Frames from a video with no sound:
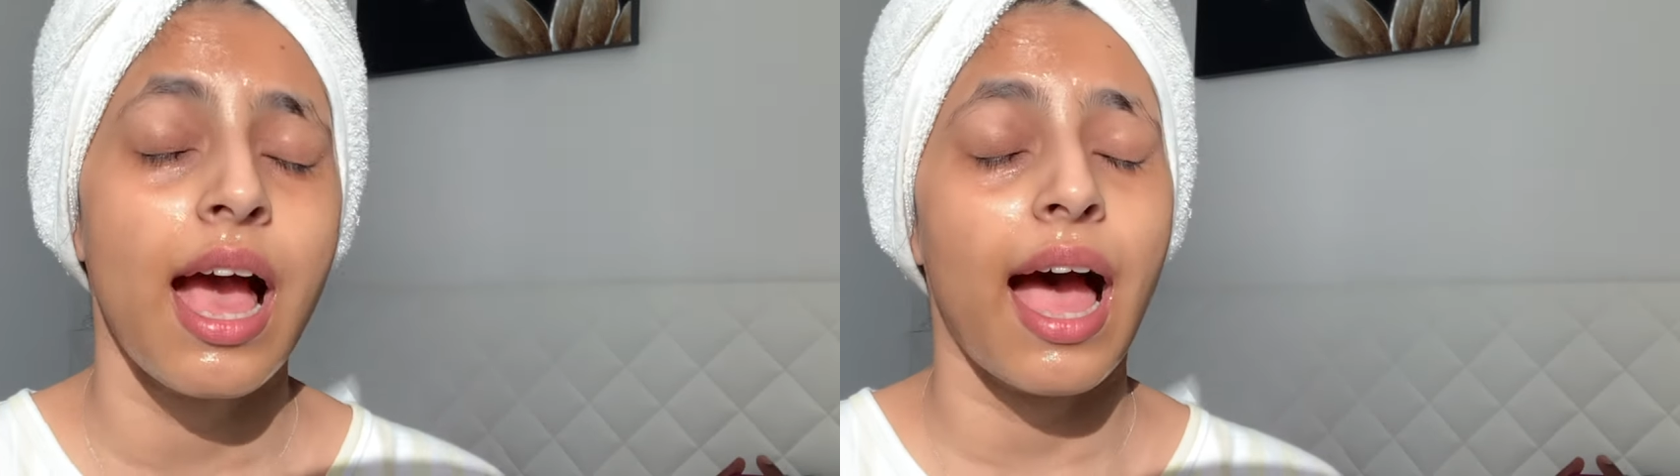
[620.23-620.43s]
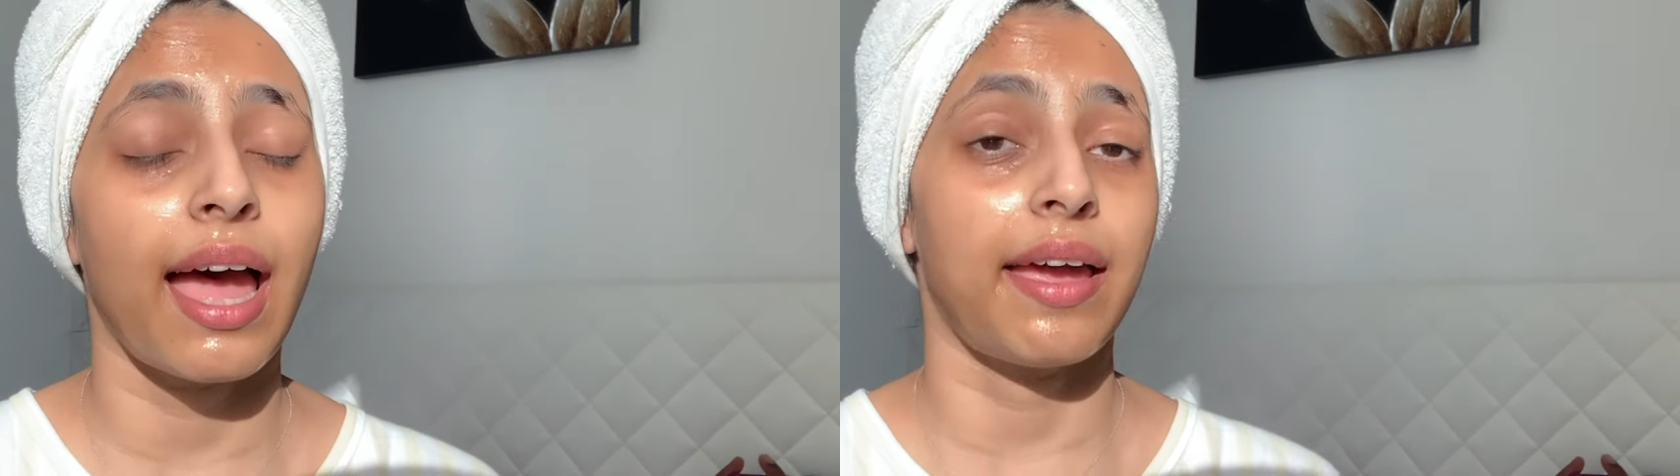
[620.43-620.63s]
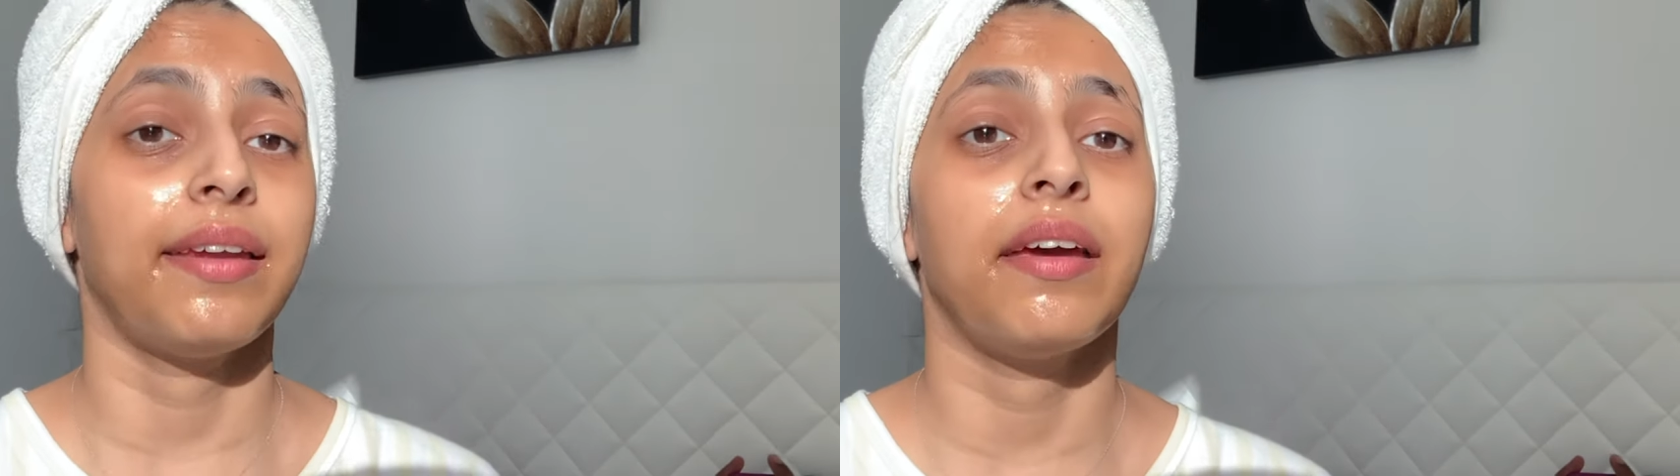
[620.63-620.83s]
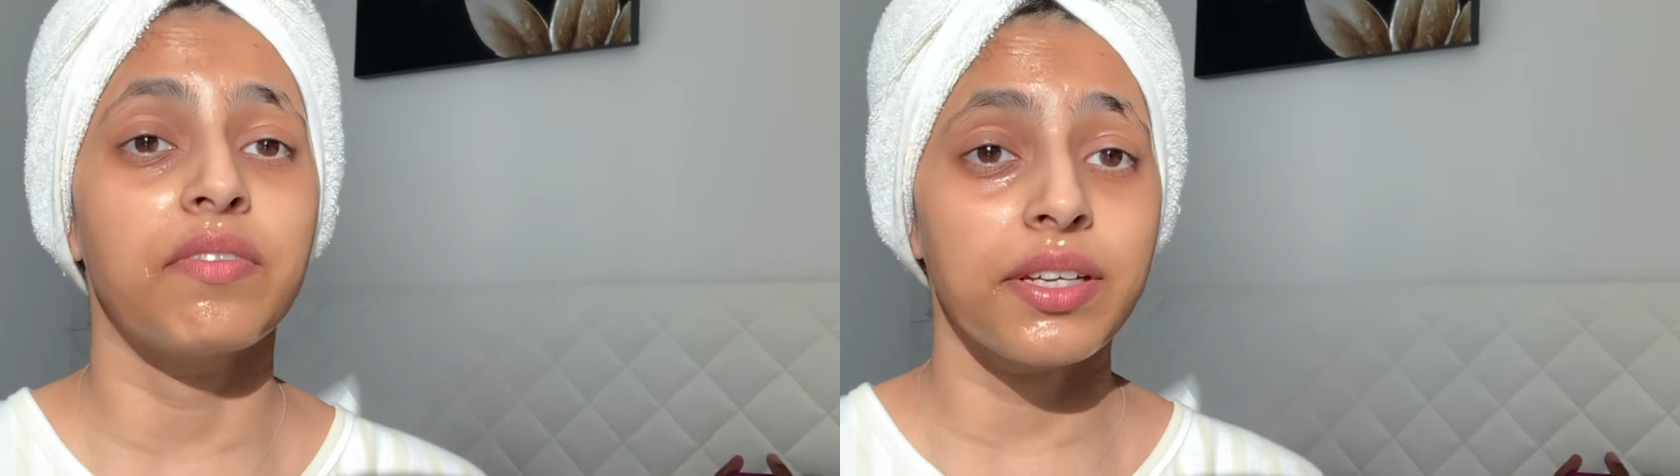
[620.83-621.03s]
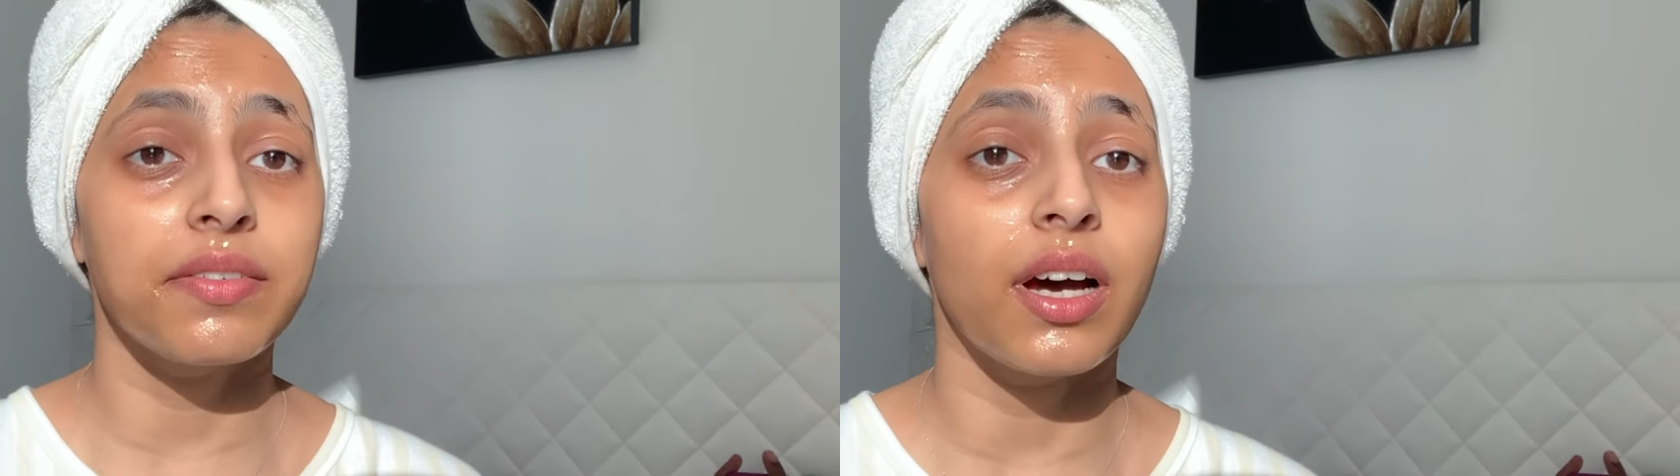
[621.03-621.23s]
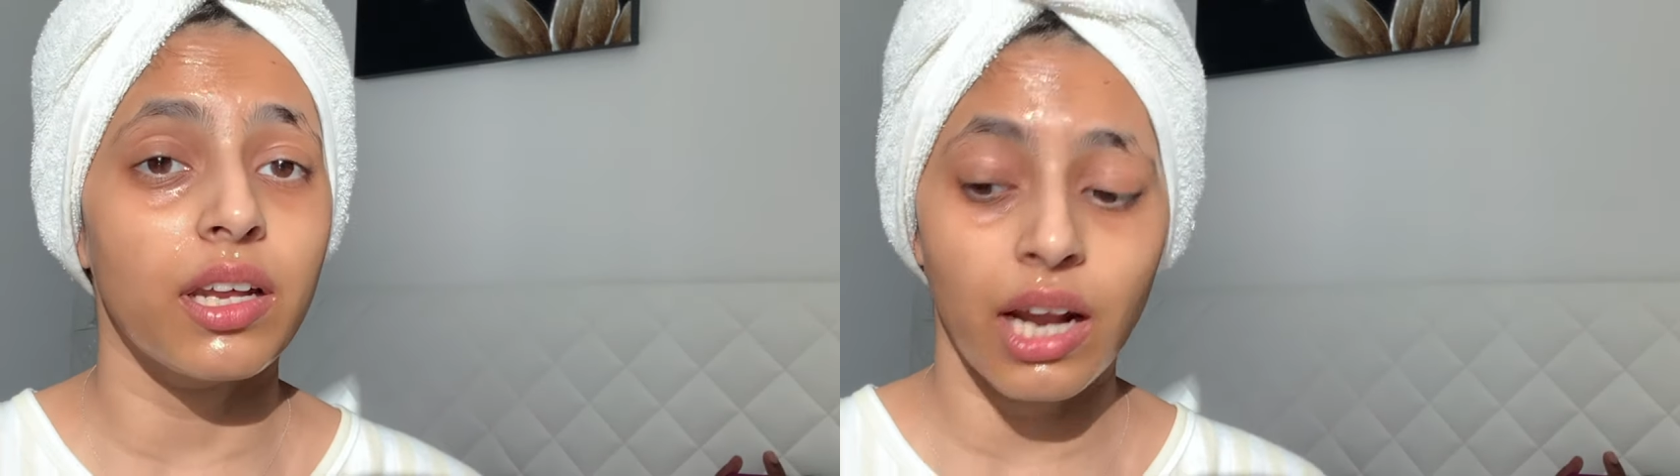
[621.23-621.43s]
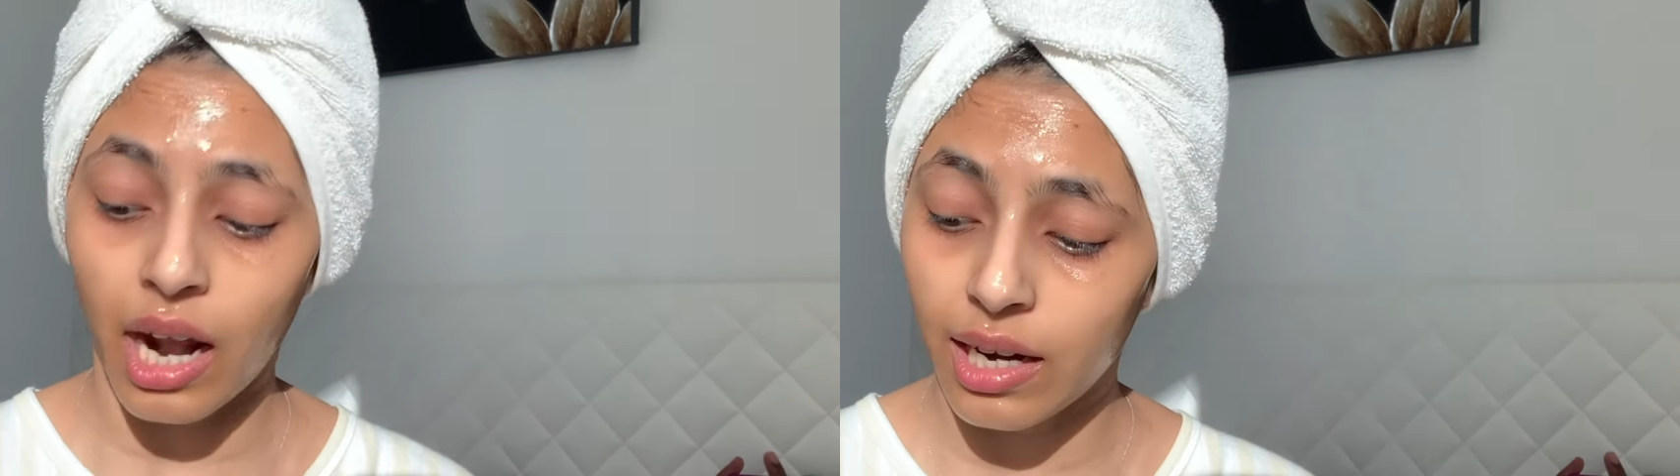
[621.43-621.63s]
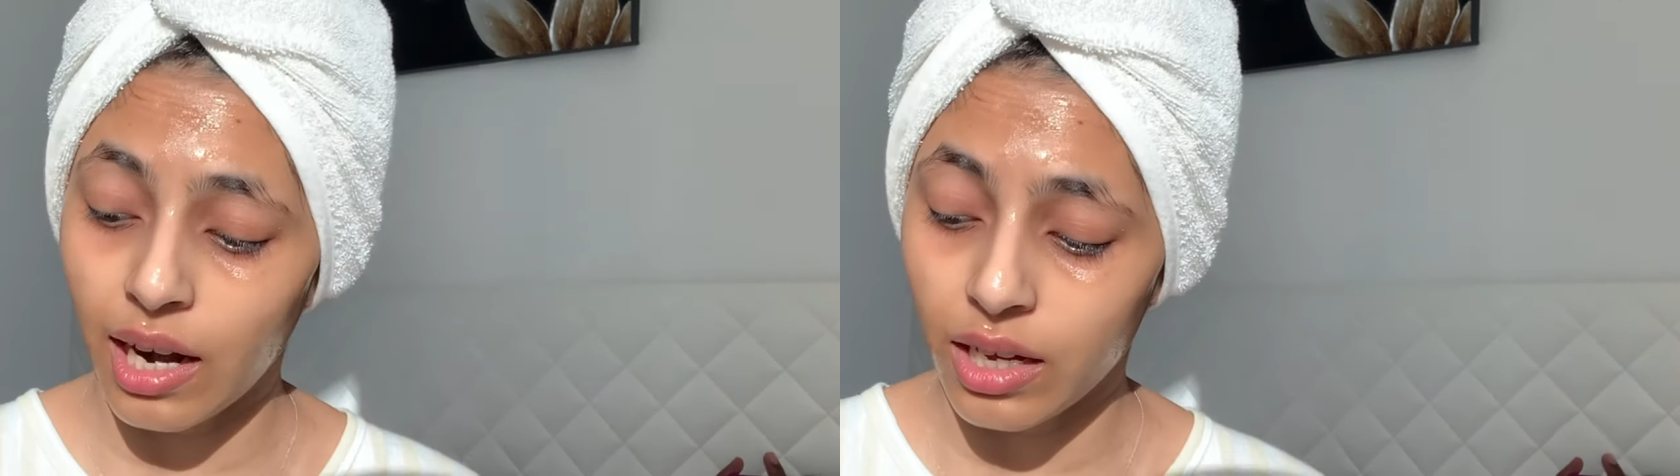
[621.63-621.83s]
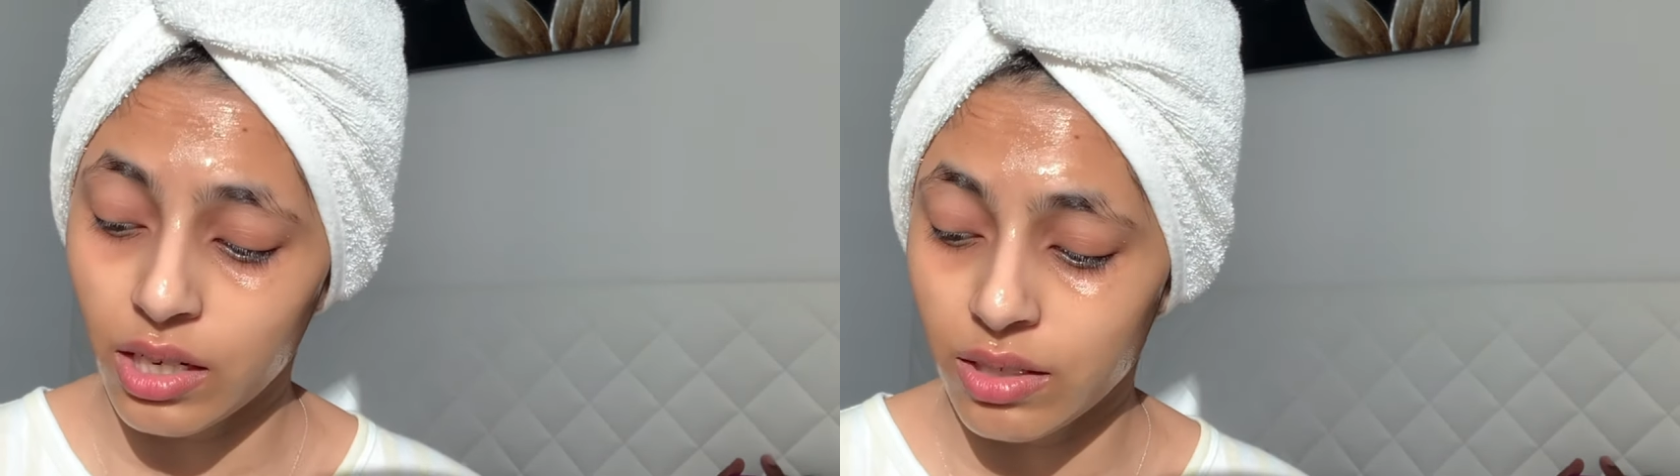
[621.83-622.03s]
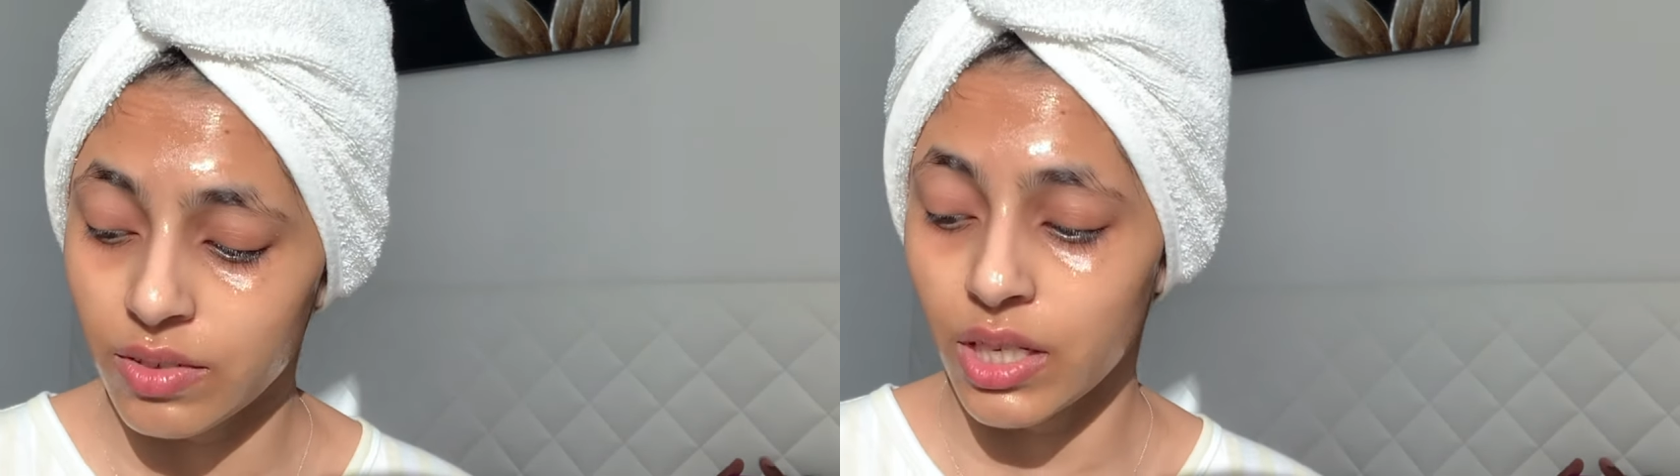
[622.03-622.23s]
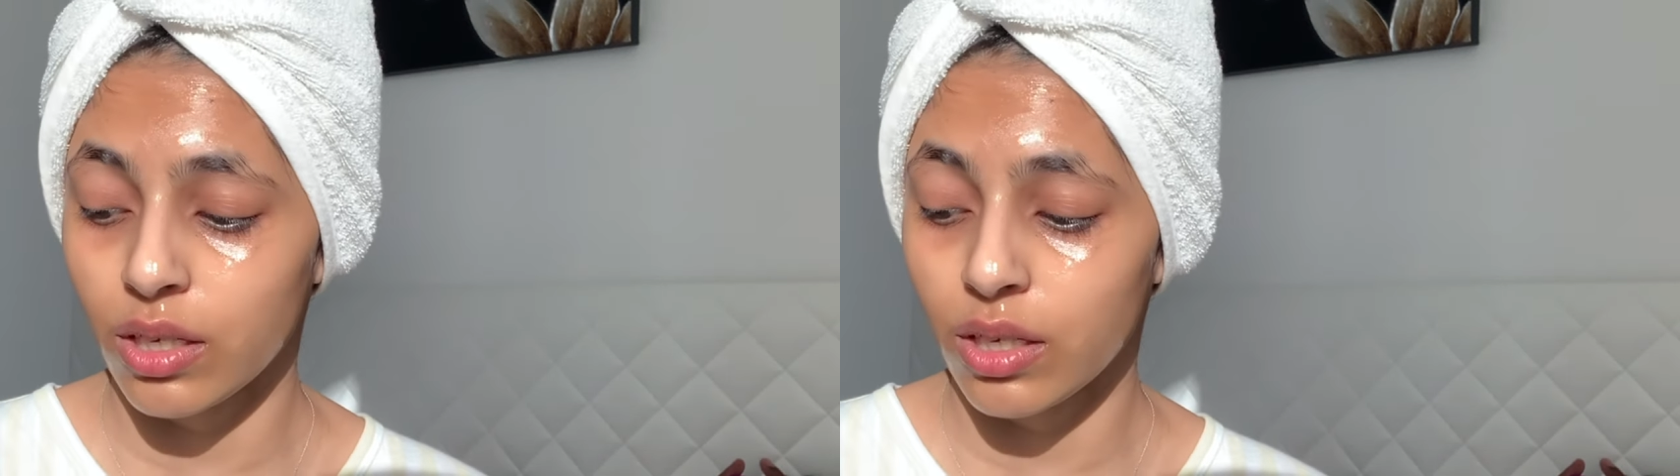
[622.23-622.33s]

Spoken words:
and everyone had like a very